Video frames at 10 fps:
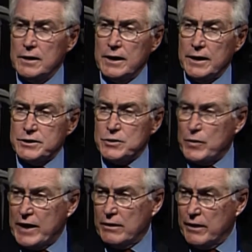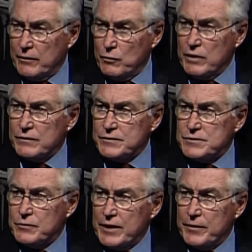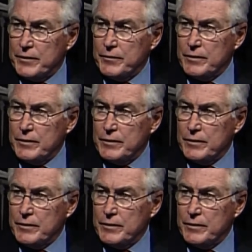and so we had a lot of relatives around there.